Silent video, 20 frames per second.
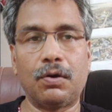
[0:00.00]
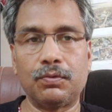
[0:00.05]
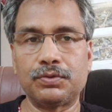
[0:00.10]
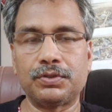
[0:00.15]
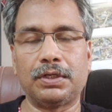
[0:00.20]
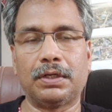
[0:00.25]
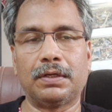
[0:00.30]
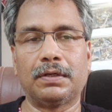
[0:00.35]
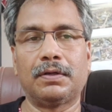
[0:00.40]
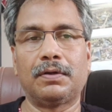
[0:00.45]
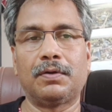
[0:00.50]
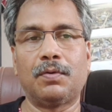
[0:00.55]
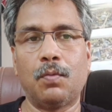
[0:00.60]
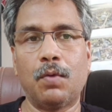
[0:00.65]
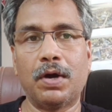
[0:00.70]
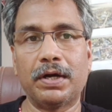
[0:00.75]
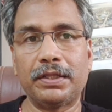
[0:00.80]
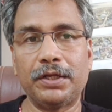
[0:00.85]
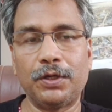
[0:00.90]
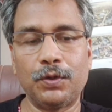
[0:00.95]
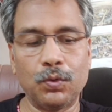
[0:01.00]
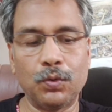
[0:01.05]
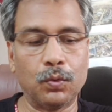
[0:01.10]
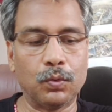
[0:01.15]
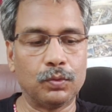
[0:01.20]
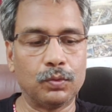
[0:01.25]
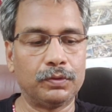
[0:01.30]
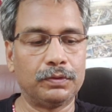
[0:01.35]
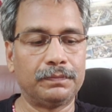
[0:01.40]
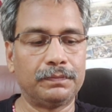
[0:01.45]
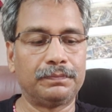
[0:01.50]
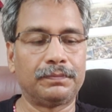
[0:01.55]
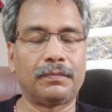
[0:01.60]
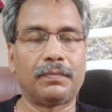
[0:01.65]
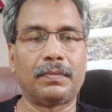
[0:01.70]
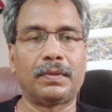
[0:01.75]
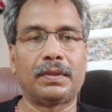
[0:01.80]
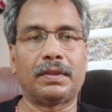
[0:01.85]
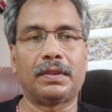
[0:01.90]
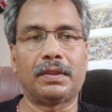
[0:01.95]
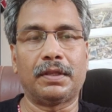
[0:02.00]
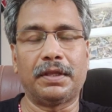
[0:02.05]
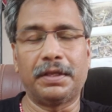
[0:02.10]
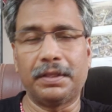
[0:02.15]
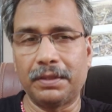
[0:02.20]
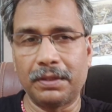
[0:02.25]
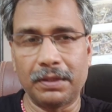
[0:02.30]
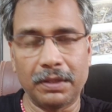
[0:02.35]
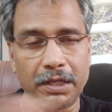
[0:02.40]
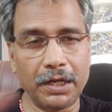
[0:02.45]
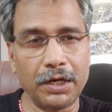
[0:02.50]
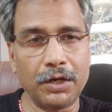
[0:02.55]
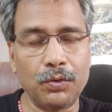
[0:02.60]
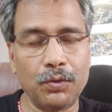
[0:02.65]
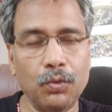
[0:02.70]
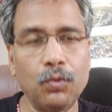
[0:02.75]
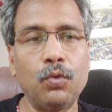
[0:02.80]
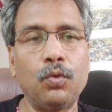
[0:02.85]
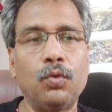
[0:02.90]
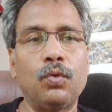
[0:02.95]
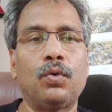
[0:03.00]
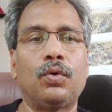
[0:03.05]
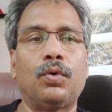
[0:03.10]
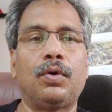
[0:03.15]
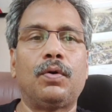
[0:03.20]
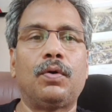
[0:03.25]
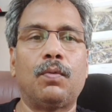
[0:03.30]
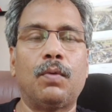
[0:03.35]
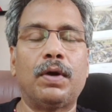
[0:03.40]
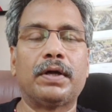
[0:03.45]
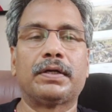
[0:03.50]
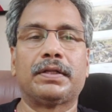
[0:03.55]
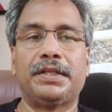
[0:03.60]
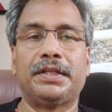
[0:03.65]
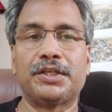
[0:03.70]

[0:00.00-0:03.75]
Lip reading: Council. What they do? They do what?